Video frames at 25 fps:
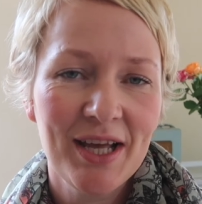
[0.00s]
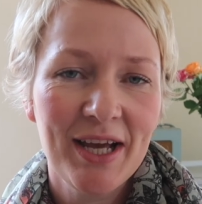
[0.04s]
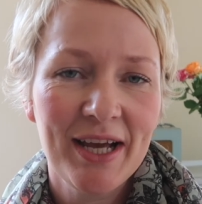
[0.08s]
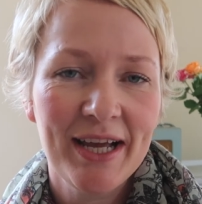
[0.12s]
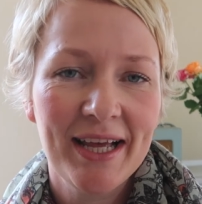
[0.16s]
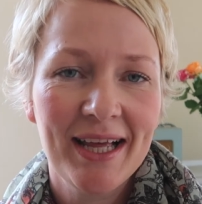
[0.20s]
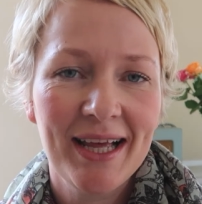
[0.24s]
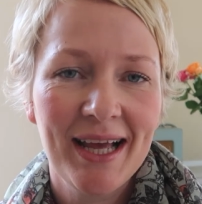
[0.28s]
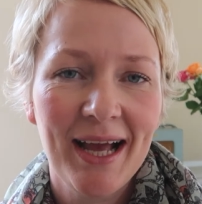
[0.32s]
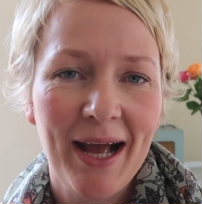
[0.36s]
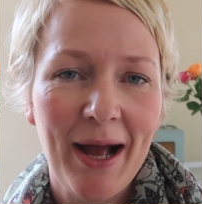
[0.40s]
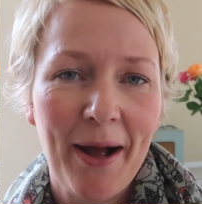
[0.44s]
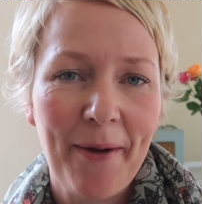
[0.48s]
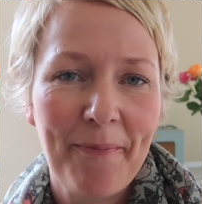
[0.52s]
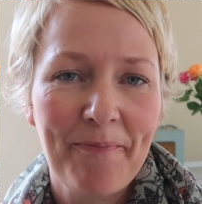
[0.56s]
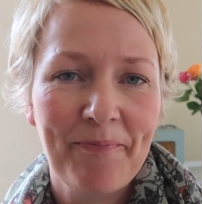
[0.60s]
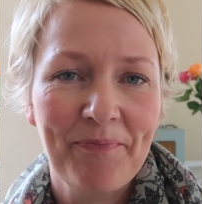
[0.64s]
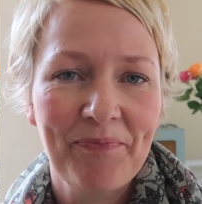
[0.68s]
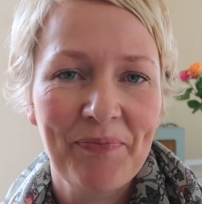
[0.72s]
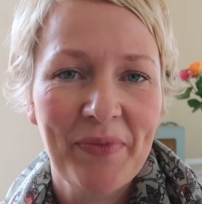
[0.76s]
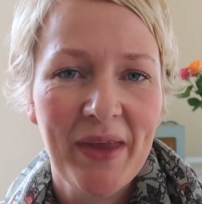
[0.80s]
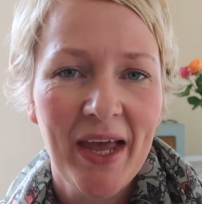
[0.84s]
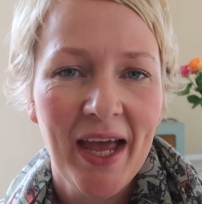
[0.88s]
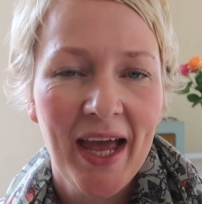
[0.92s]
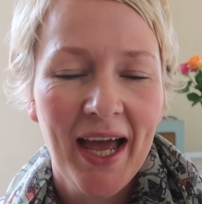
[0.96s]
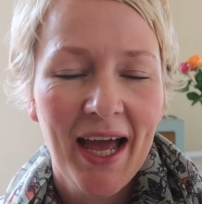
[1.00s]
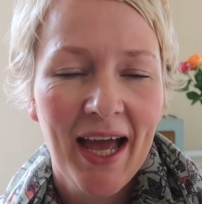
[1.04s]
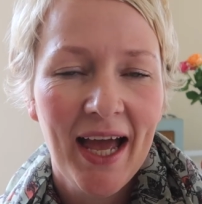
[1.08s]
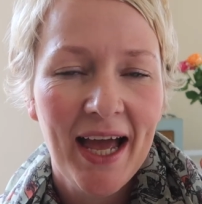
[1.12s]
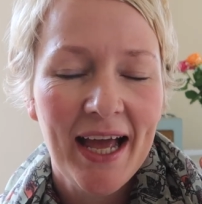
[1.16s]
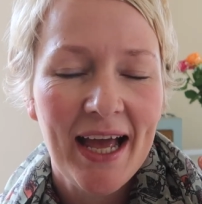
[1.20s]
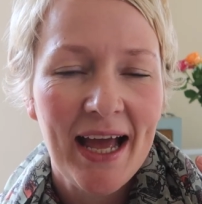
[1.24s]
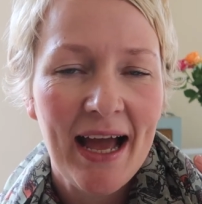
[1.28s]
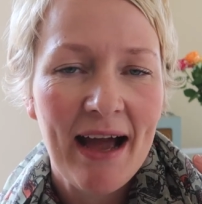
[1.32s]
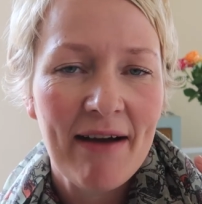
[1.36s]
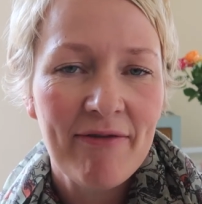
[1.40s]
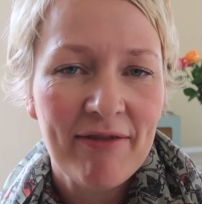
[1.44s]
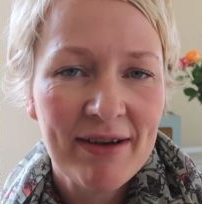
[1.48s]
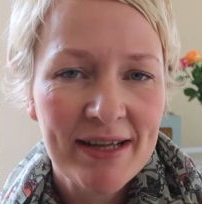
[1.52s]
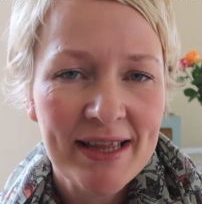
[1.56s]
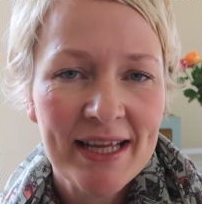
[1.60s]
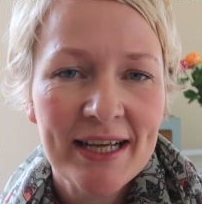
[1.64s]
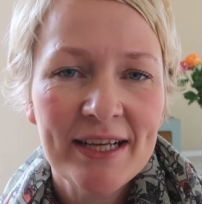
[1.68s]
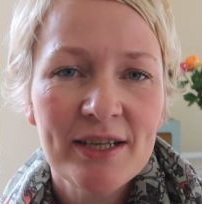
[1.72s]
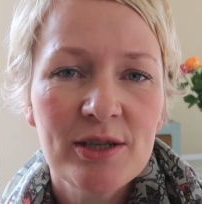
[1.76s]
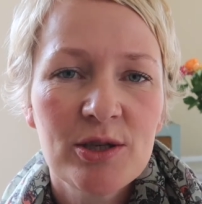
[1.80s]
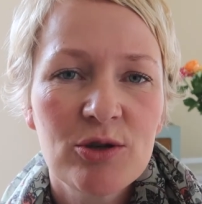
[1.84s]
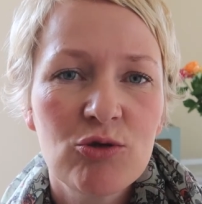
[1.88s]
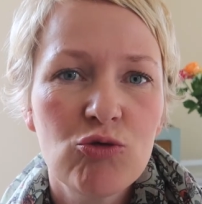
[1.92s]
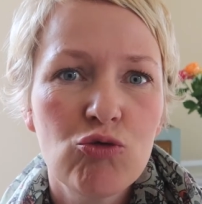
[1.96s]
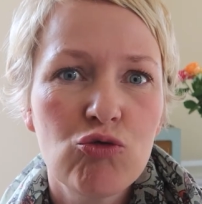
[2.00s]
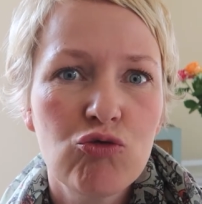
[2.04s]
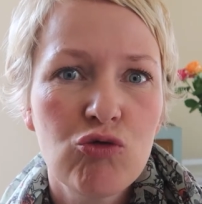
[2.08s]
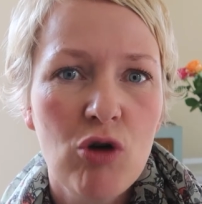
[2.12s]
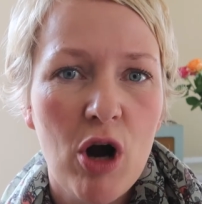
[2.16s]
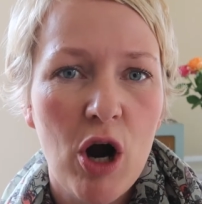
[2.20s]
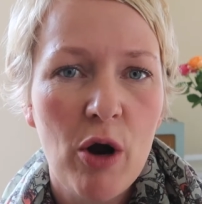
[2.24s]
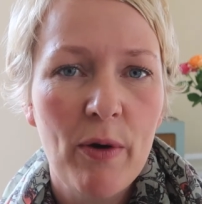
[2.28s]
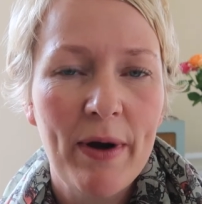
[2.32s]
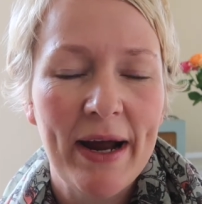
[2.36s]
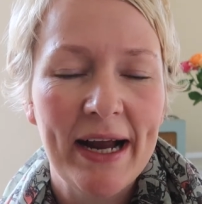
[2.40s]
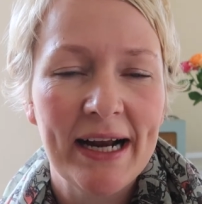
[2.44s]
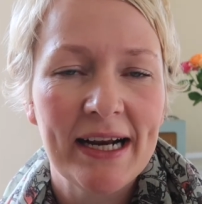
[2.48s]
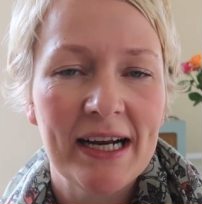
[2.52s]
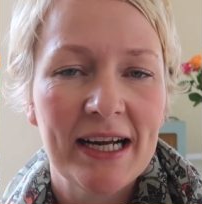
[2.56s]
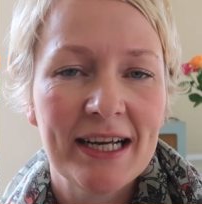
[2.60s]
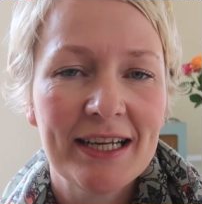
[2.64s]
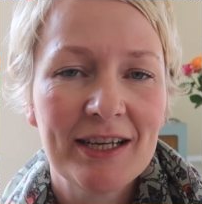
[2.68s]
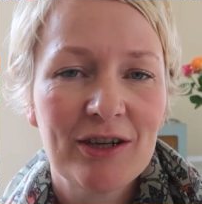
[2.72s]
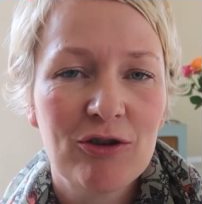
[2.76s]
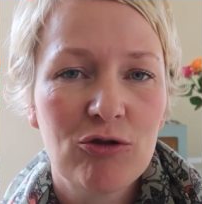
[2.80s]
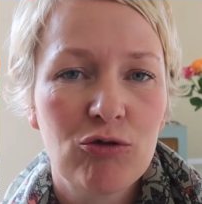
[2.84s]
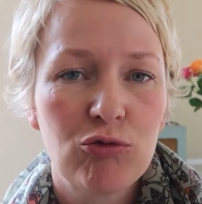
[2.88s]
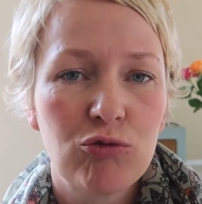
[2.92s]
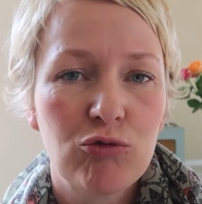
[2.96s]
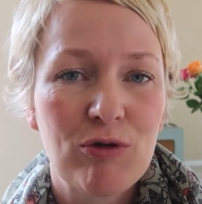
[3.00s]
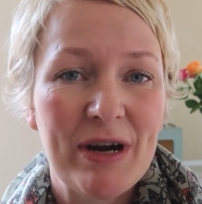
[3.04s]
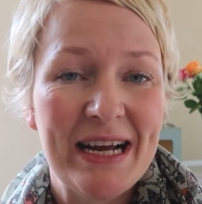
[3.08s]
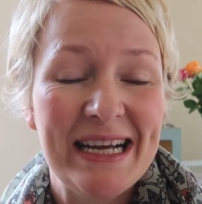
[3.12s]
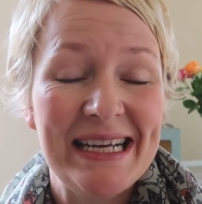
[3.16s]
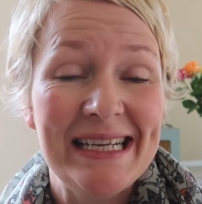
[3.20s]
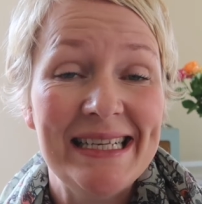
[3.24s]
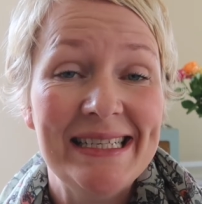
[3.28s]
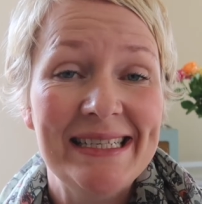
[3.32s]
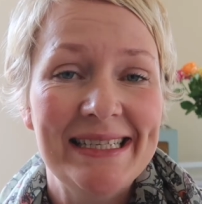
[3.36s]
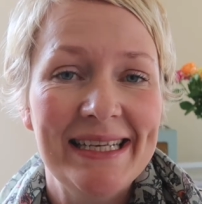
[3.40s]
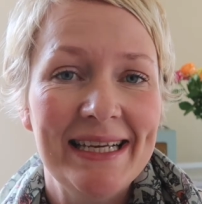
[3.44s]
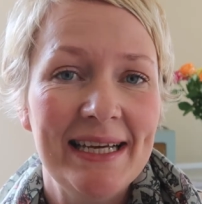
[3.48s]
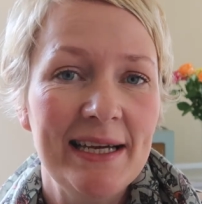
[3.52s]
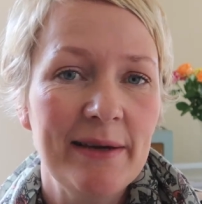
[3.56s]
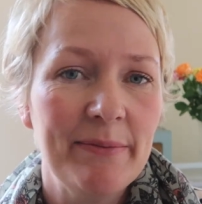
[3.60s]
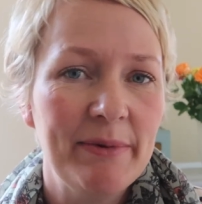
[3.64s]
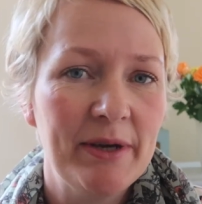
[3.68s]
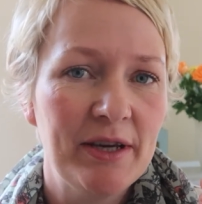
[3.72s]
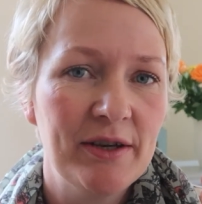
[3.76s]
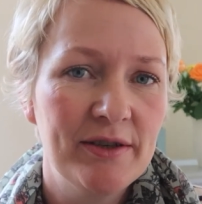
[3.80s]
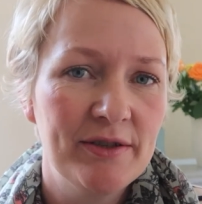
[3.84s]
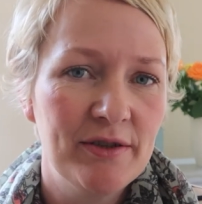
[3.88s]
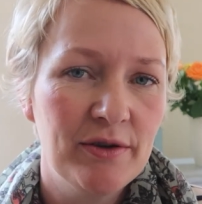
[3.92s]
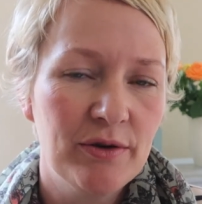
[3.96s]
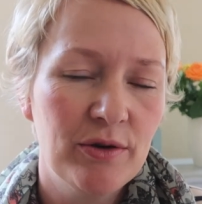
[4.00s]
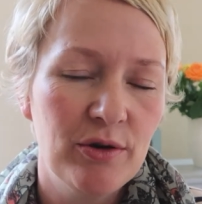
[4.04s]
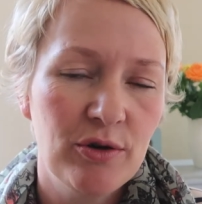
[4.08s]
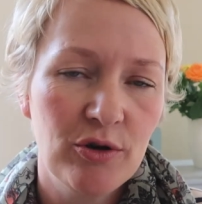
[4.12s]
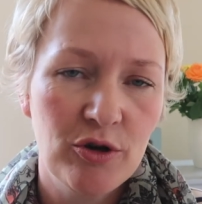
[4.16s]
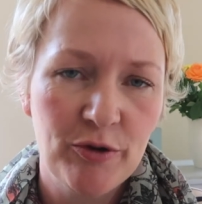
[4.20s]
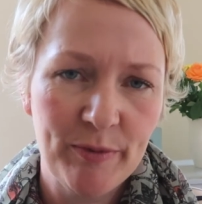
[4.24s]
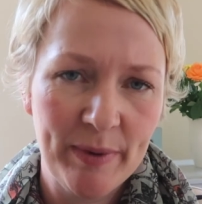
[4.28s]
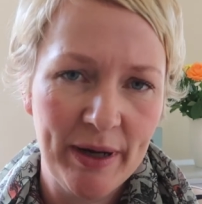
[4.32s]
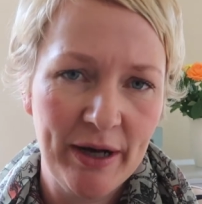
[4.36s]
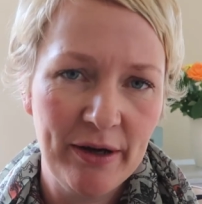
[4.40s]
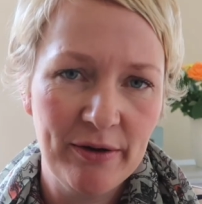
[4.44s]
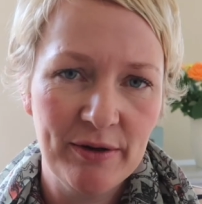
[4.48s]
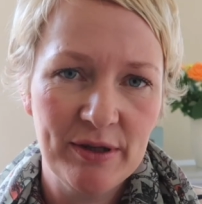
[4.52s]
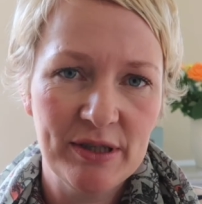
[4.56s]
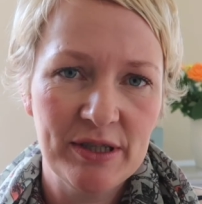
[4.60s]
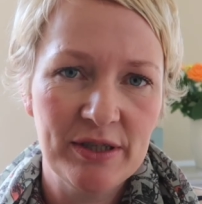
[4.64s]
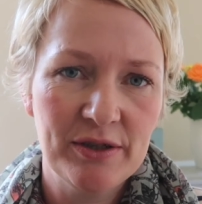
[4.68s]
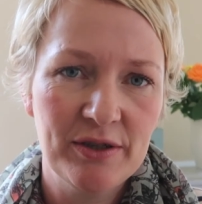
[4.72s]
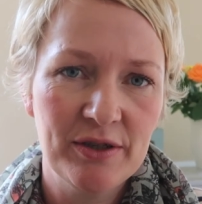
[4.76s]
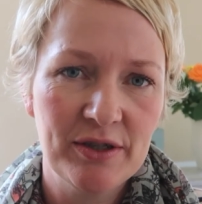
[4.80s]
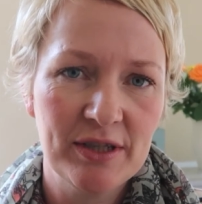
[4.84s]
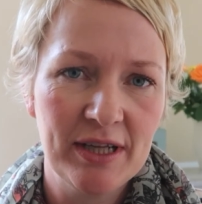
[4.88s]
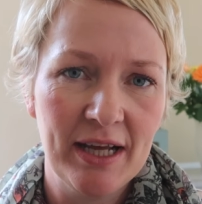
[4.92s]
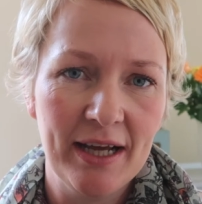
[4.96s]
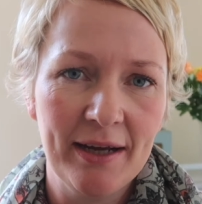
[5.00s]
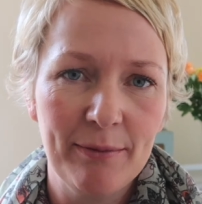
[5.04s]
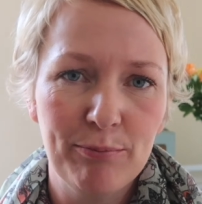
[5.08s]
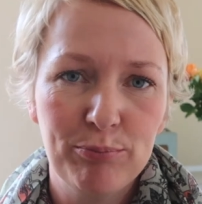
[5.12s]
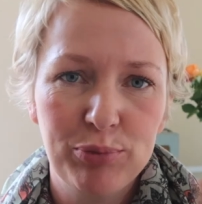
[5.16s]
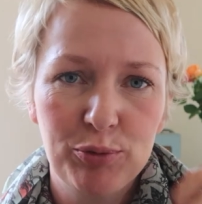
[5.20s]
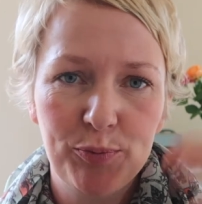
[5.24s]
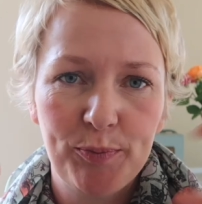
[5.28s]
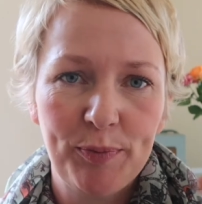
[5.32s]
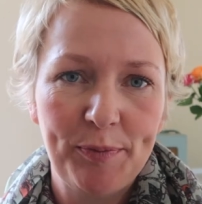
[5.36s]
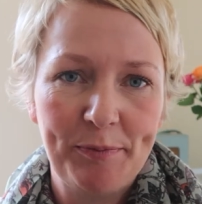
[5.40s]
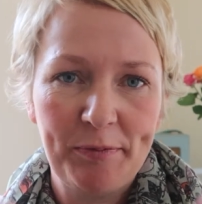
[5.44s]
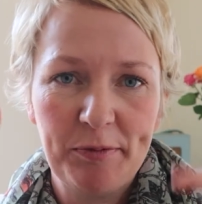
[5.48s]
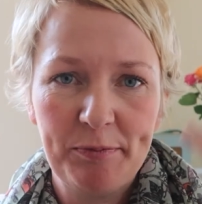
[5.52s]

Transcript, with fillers: like um, everything's growing like crazy because your hormones are just like